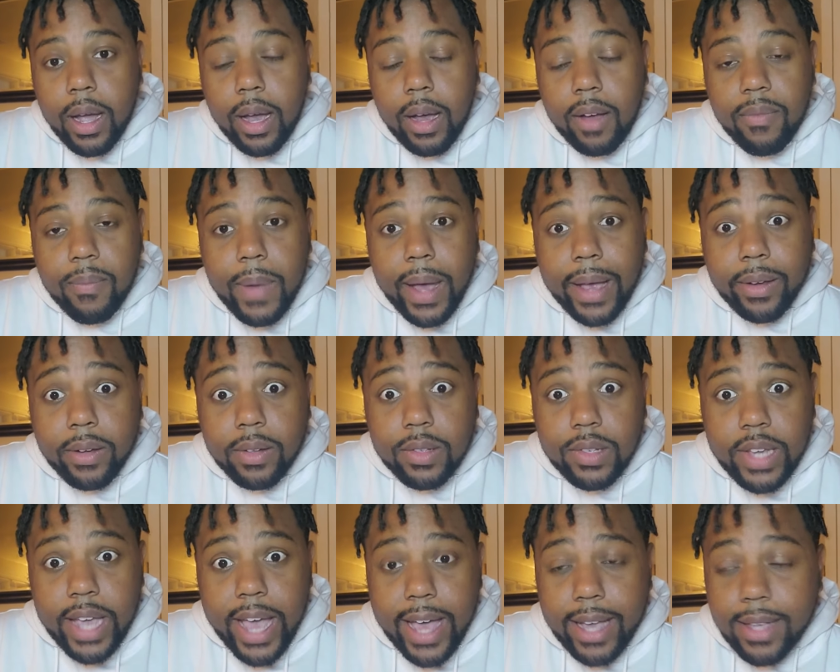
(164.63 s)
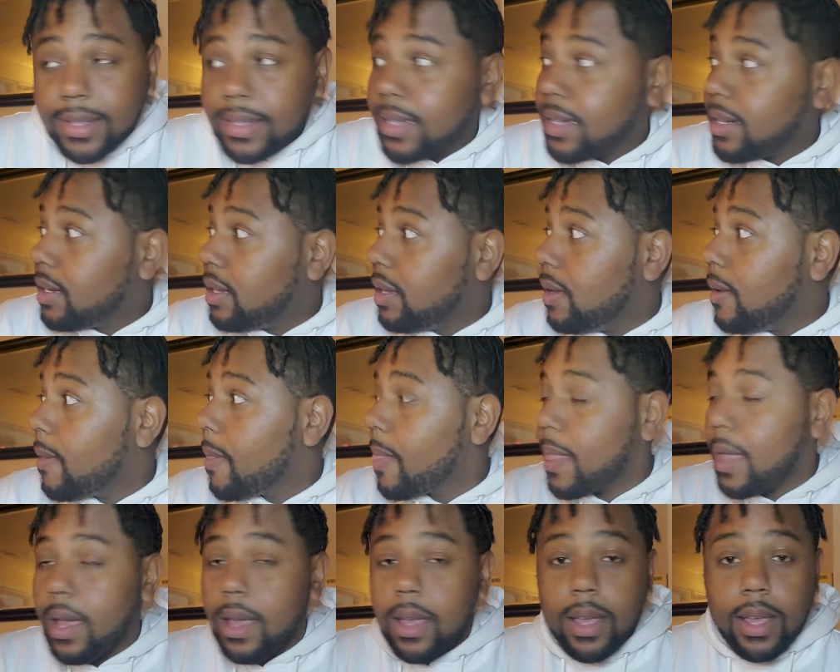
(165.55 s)
of Michael Jackson
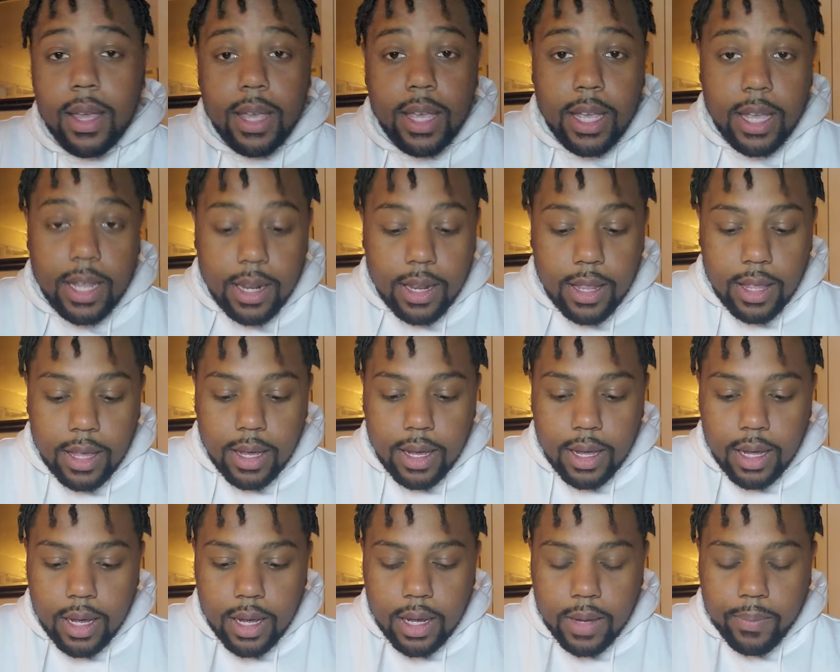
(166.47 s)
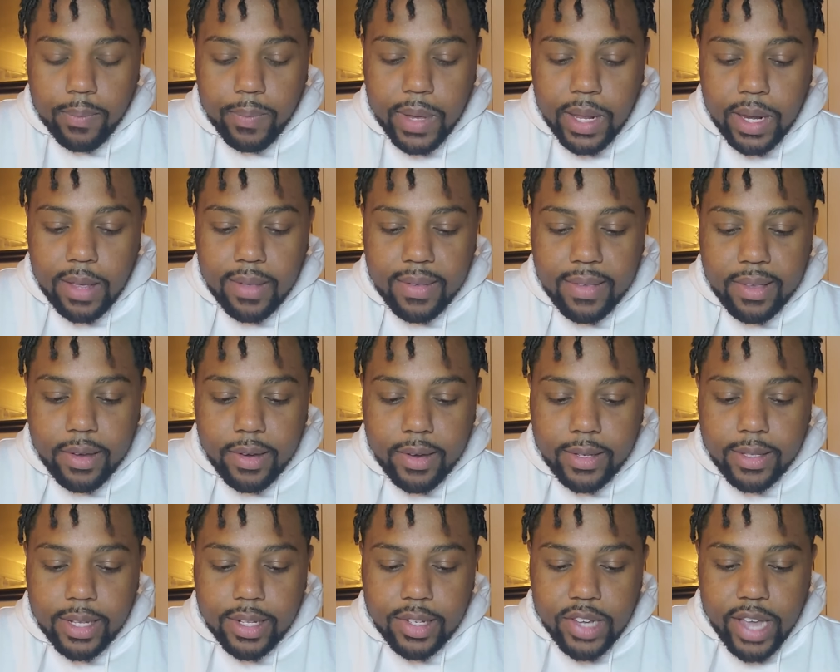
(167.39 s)
in the
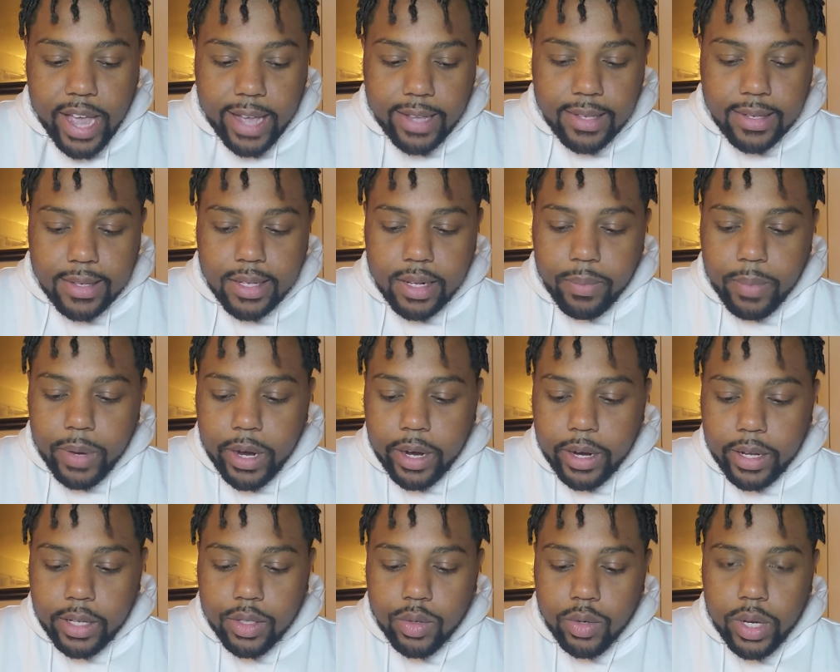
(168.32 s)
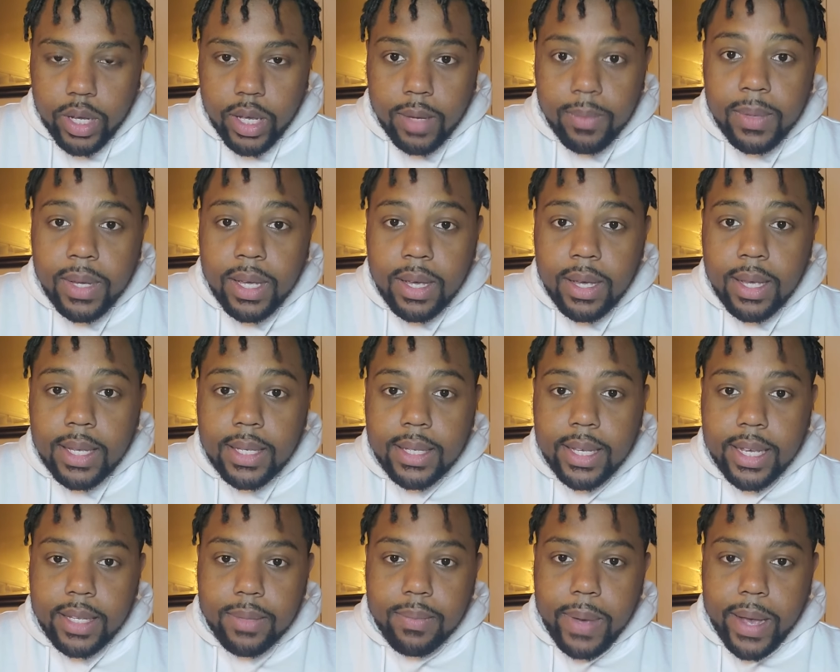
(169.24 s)
miniseries The Jacksons: An American Dream. It
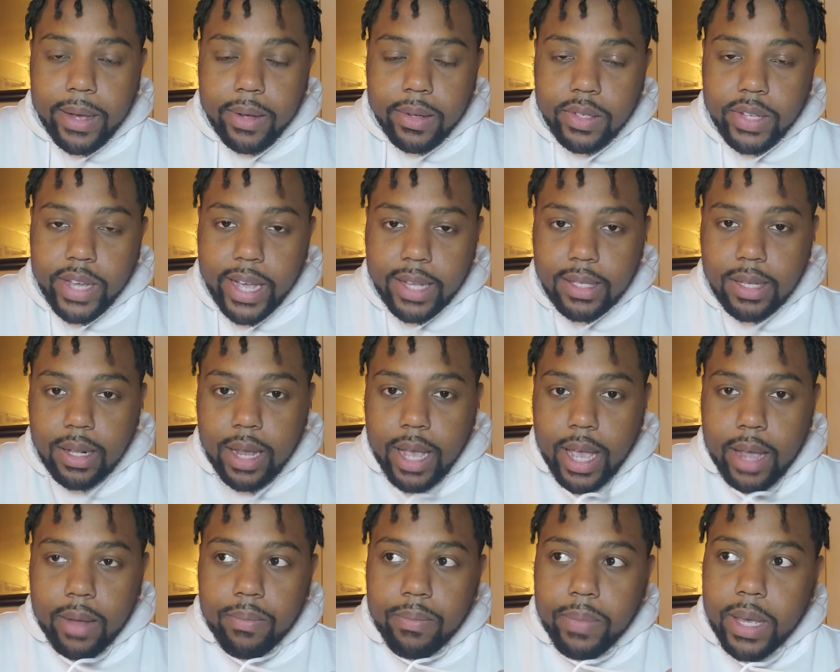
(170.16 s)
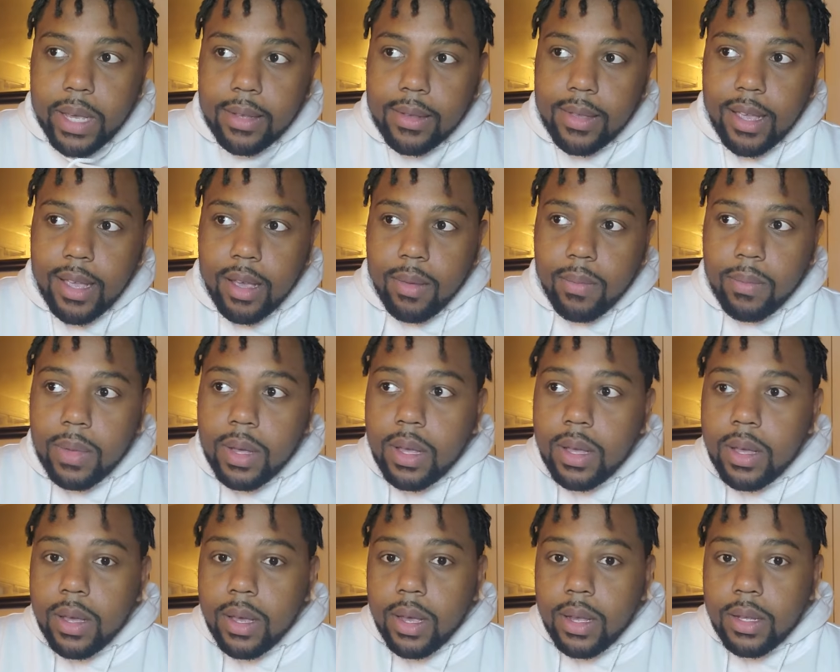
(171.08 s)
says Michael Jackson handpicked
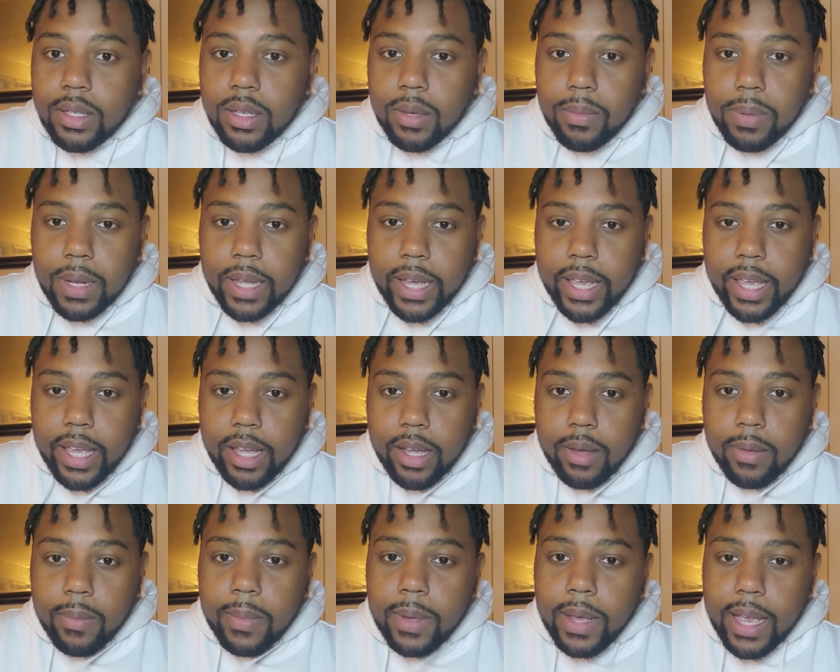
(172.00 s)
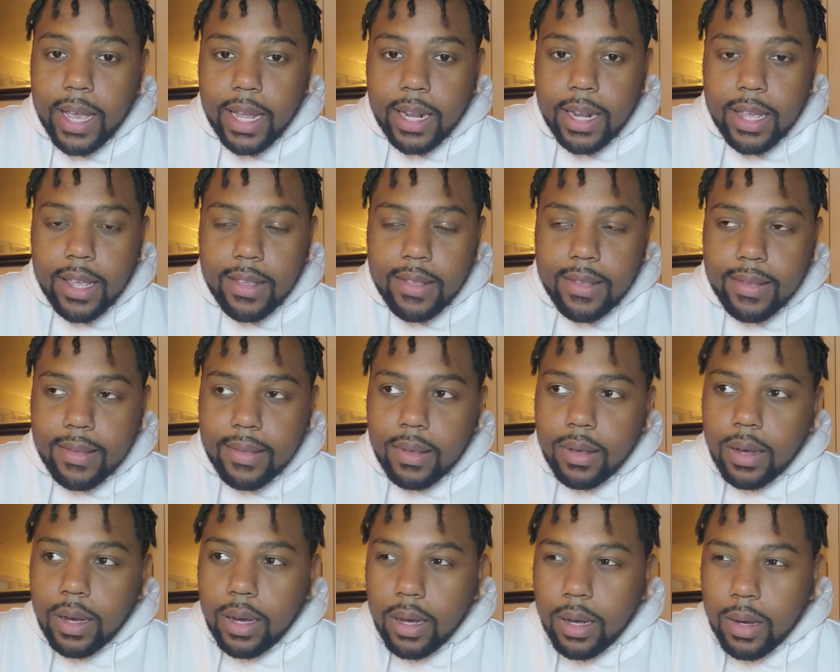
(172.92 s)
him to play him, and he
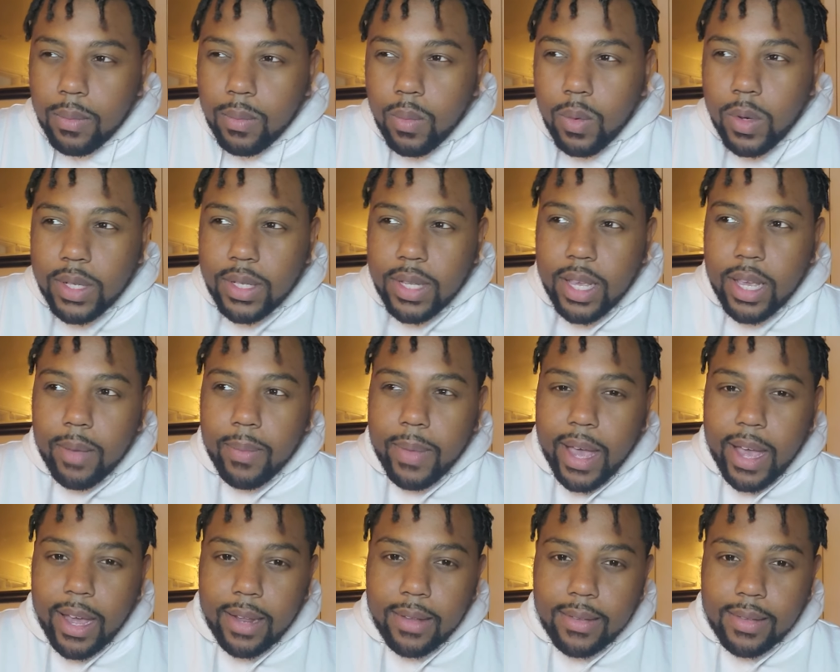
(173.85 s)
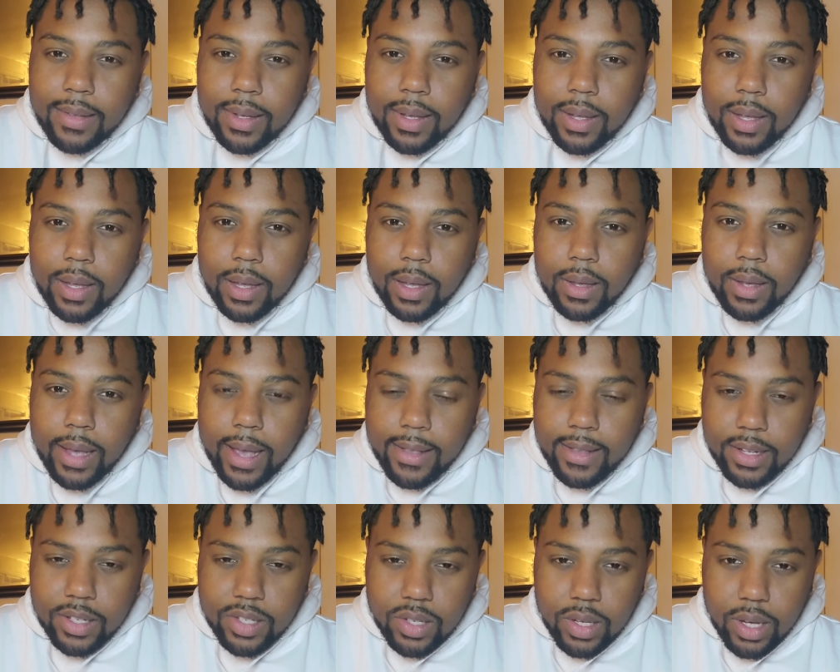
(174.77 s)
was him as
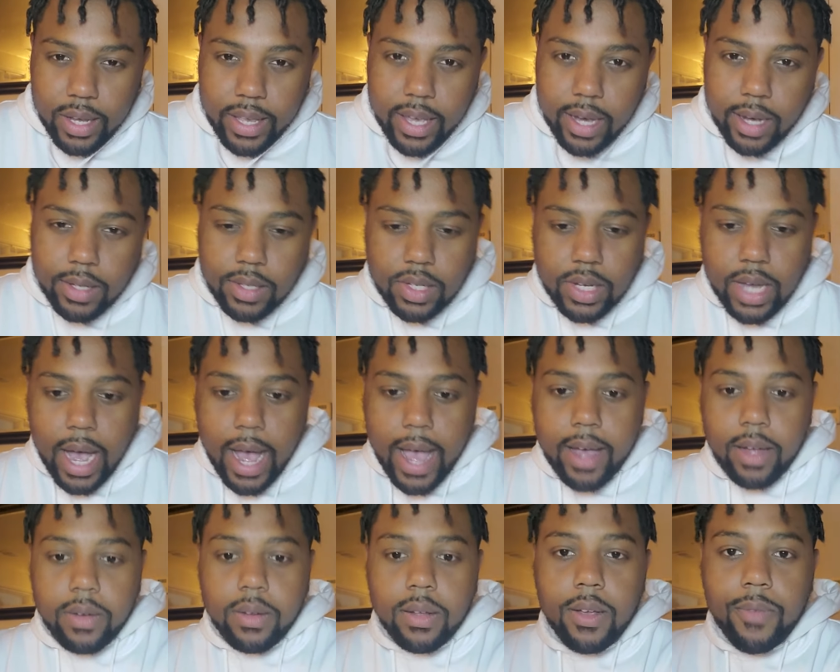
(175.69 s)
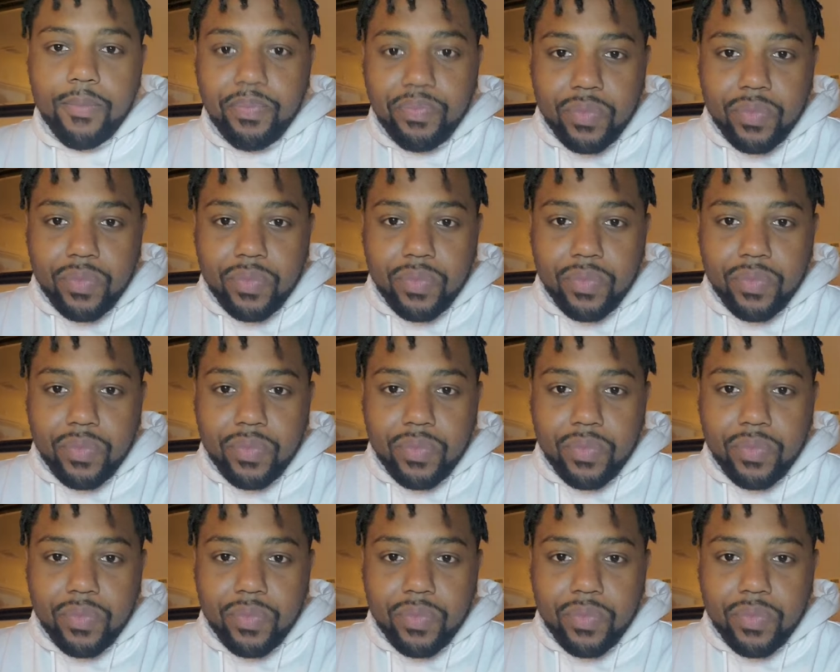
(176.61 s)
a young child.